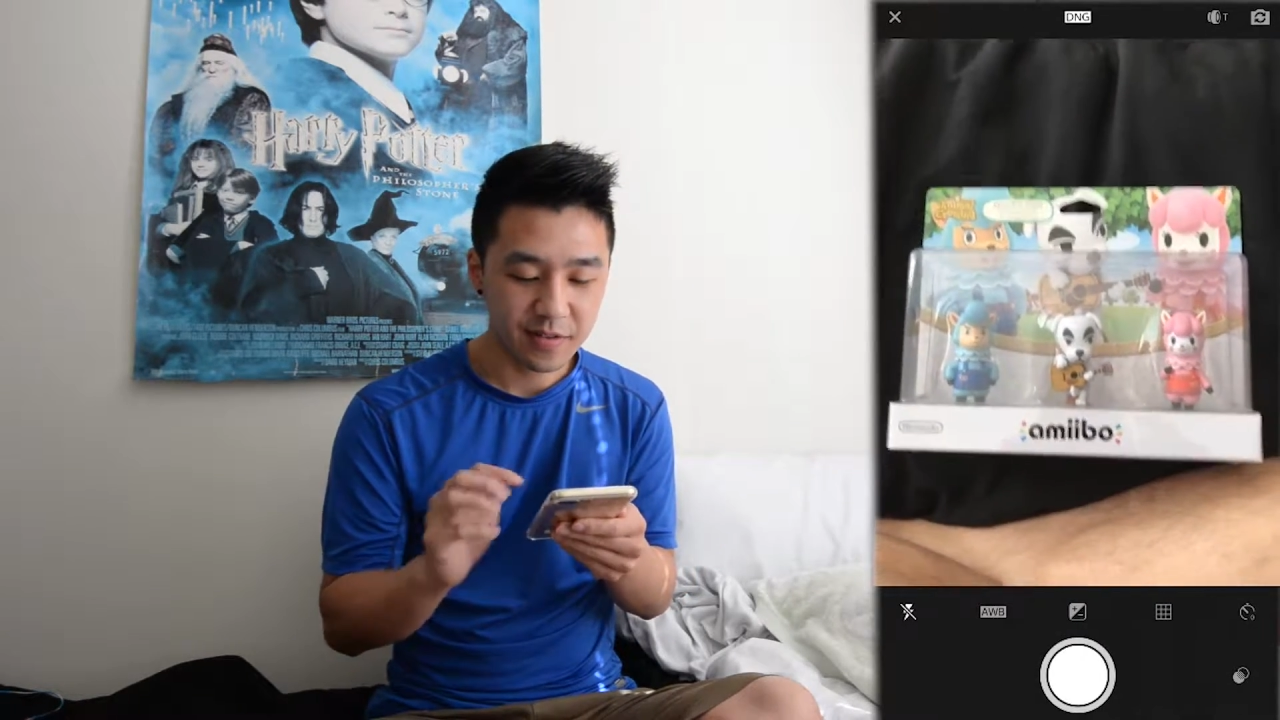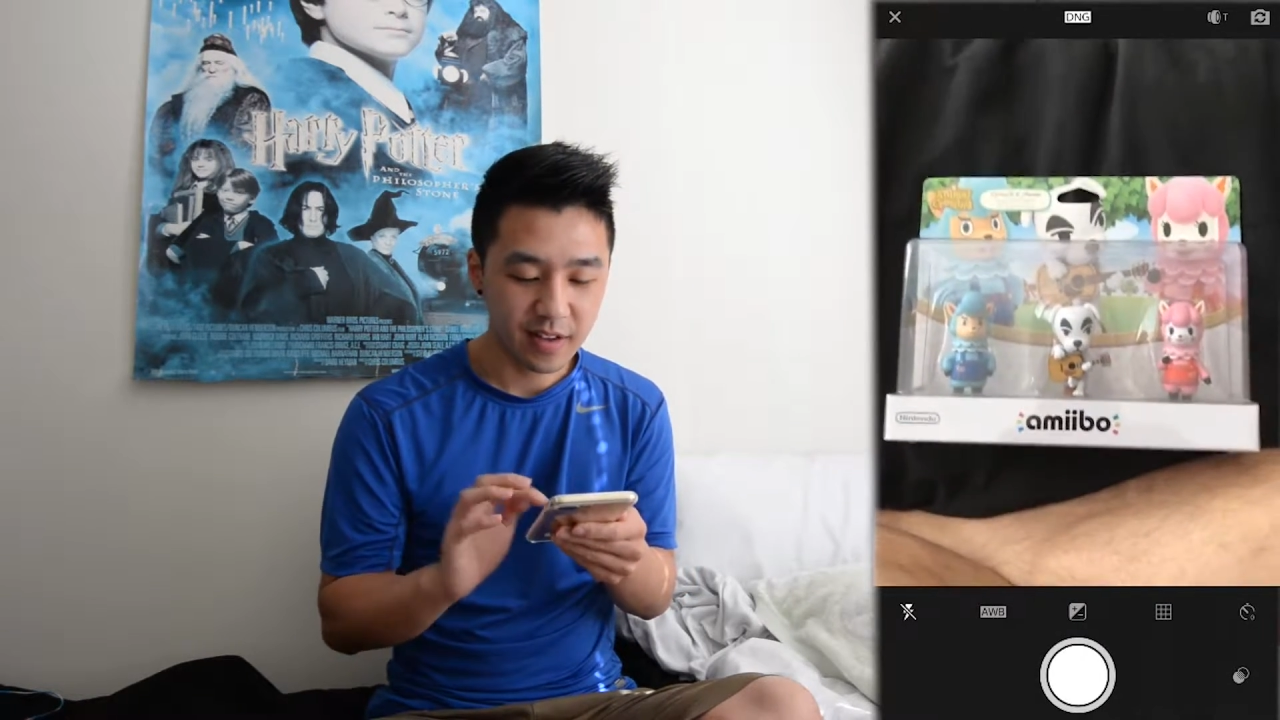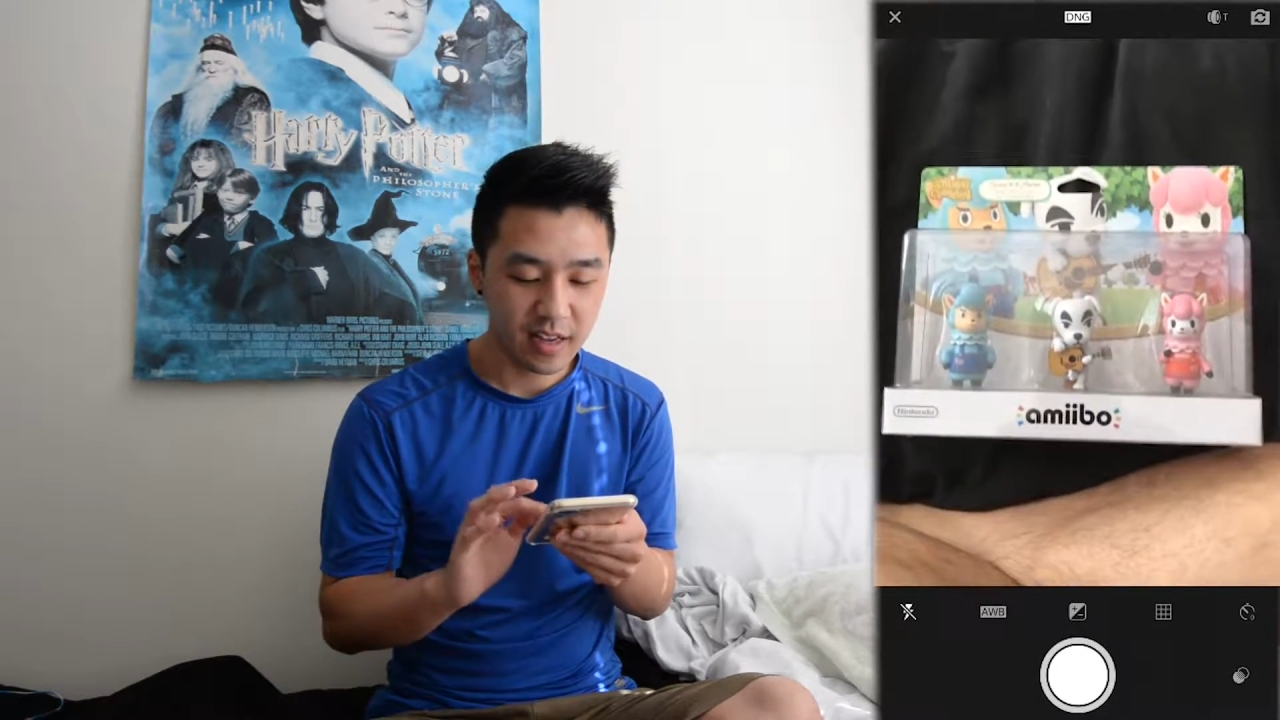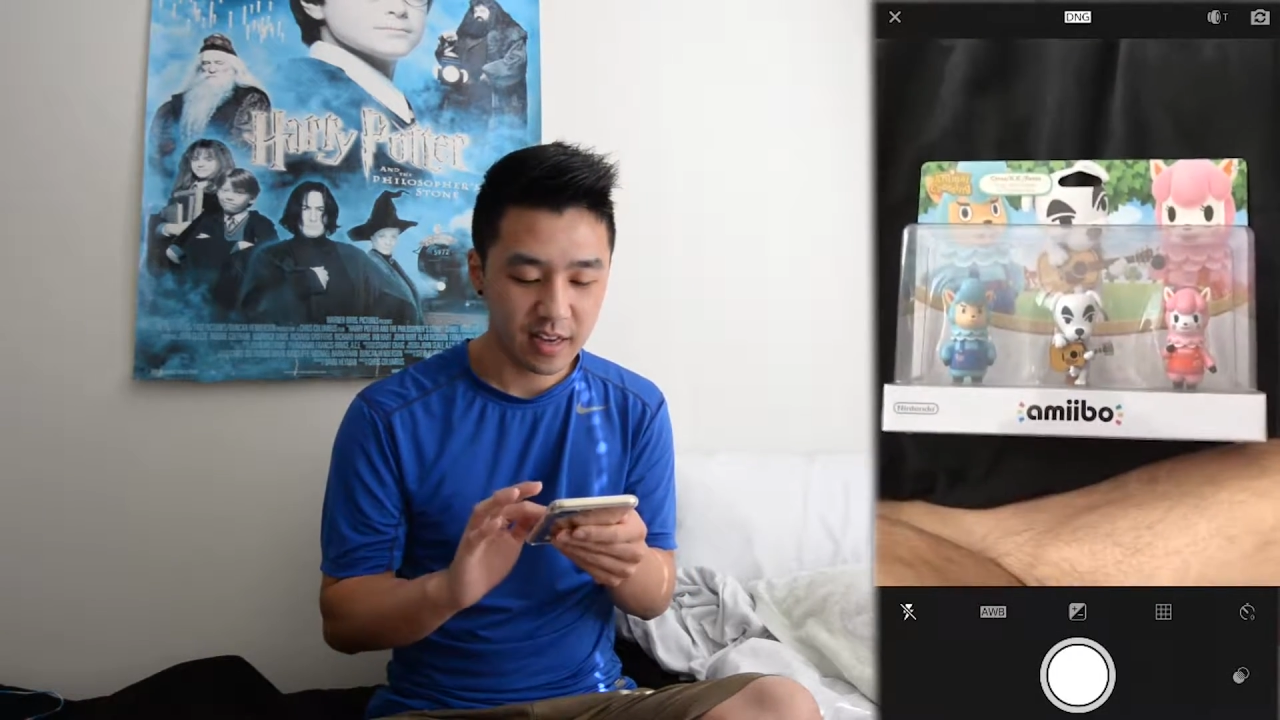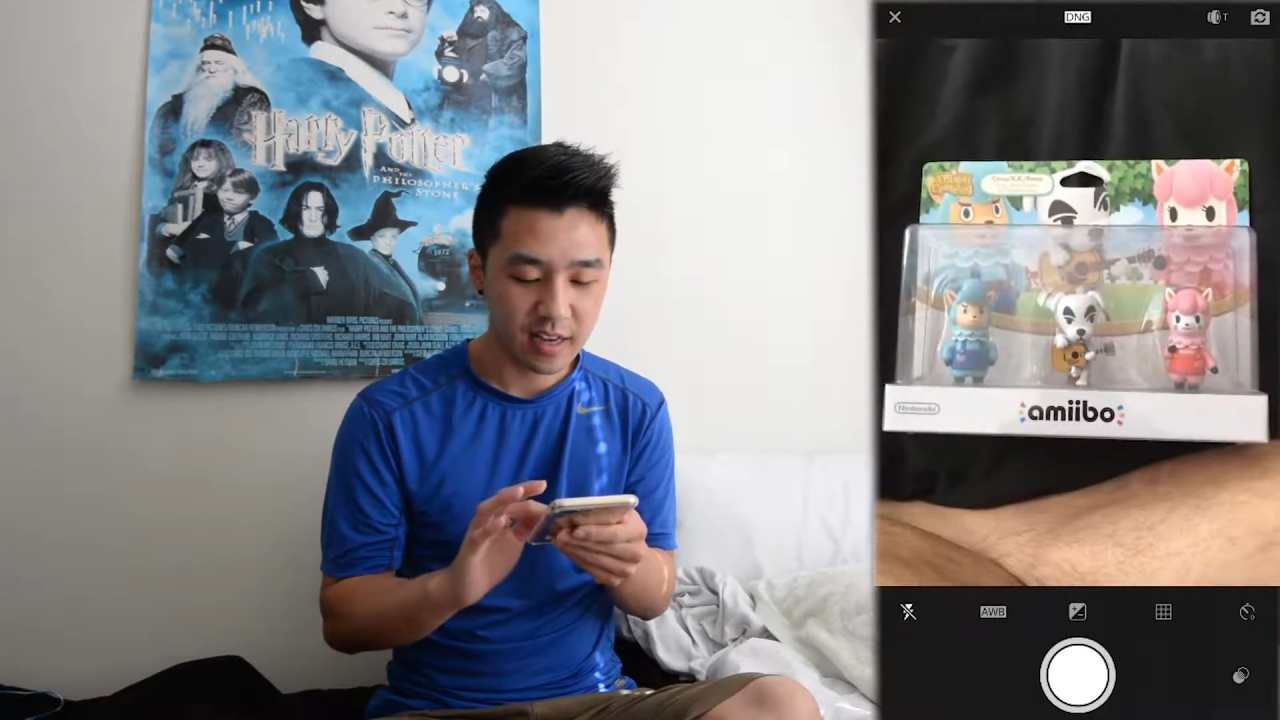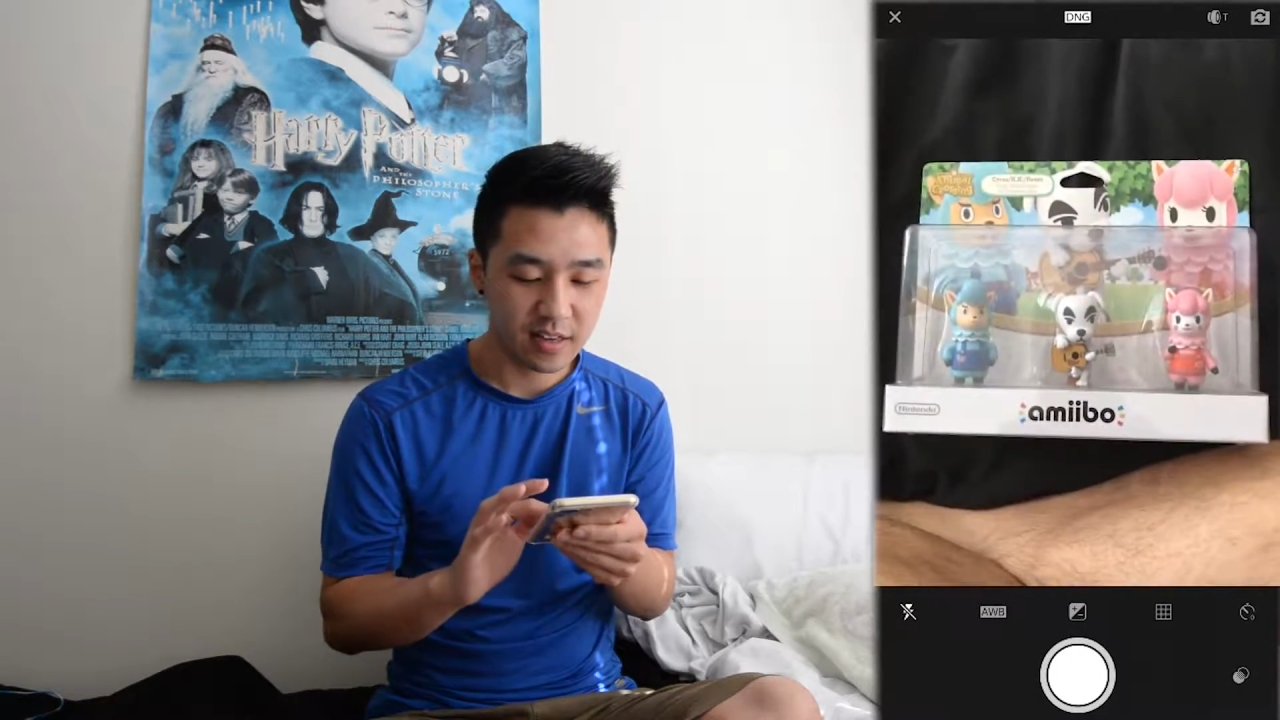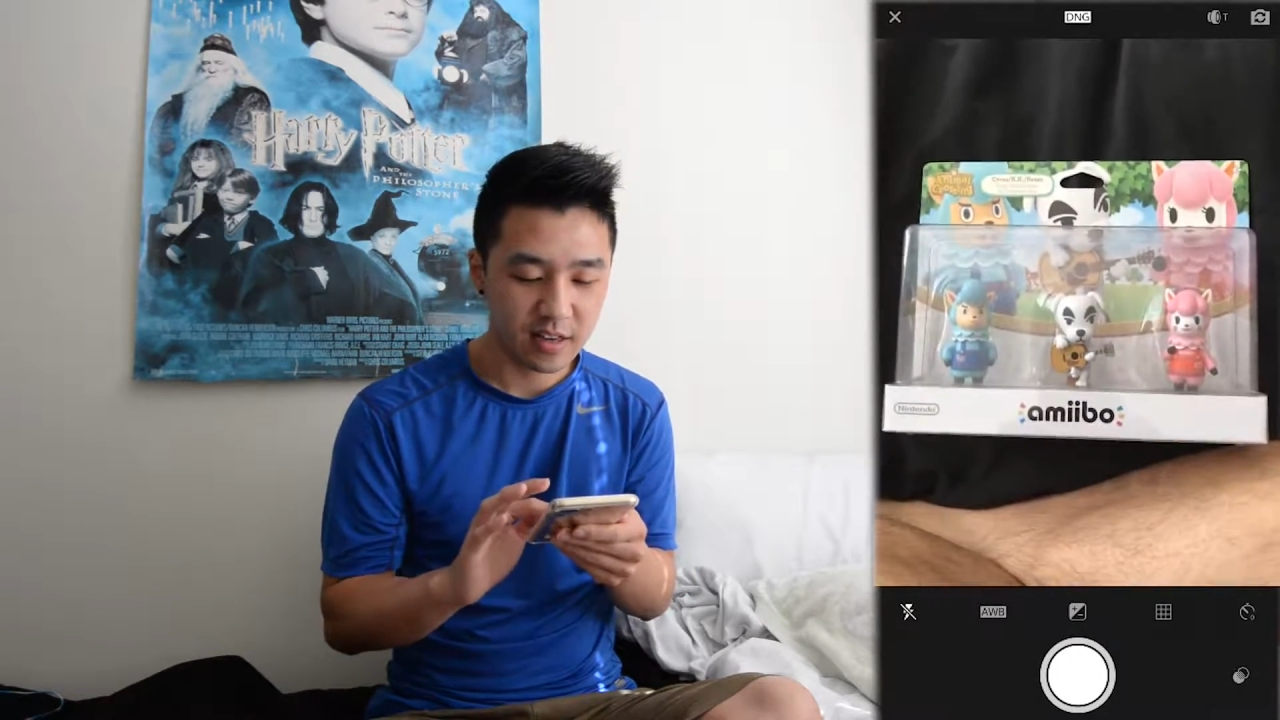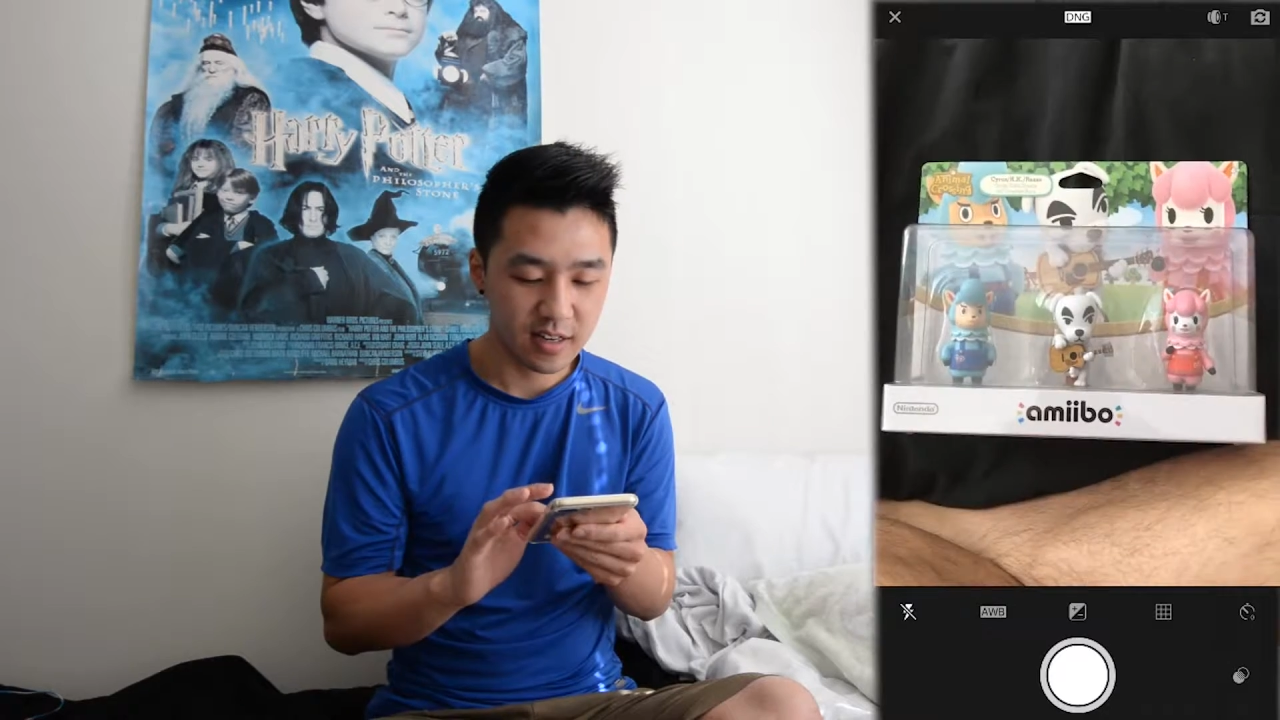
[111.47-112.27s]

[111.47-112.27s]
and you can